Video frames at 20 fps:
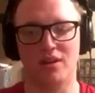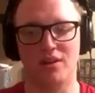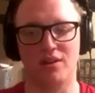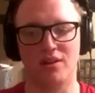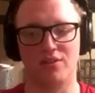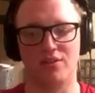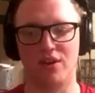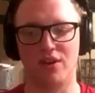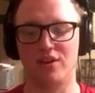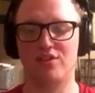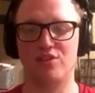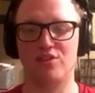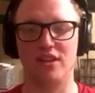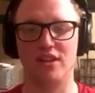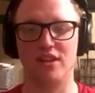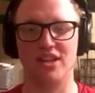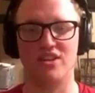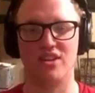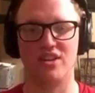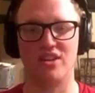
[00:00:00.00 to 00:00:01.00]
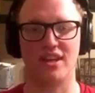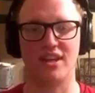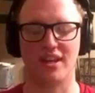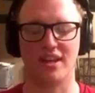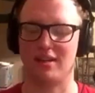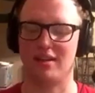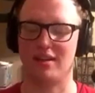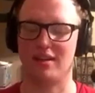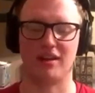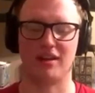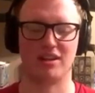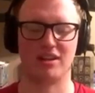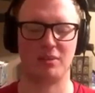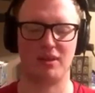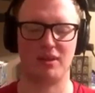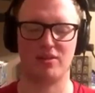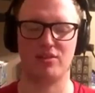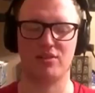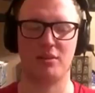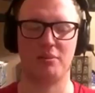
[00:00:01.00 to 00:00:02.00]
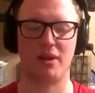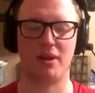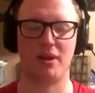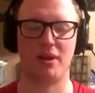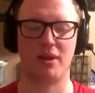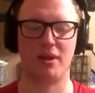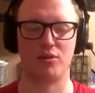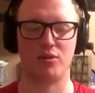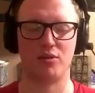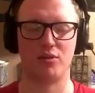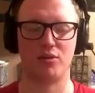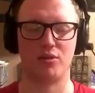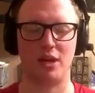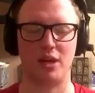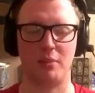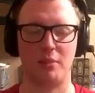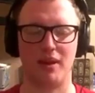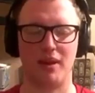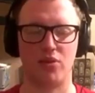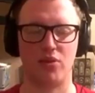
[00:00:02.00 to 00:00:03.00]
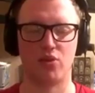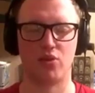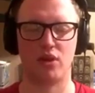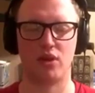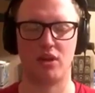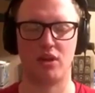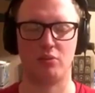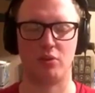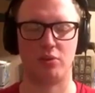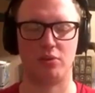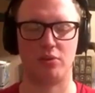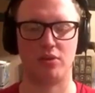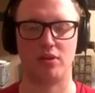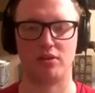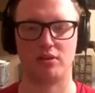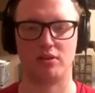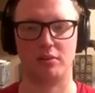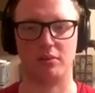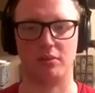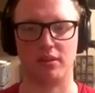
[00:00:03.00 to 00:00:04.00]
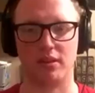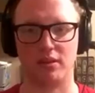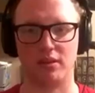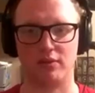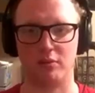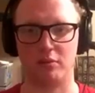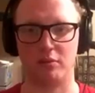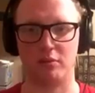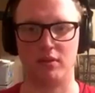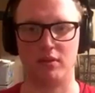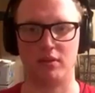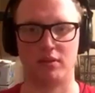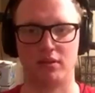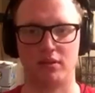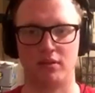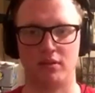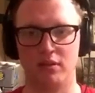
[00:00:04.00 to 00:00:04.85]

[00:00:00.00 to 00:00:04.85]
the first trilogy, and I especially bared through Spider-Man 3. We were talking about that a few minutes ago.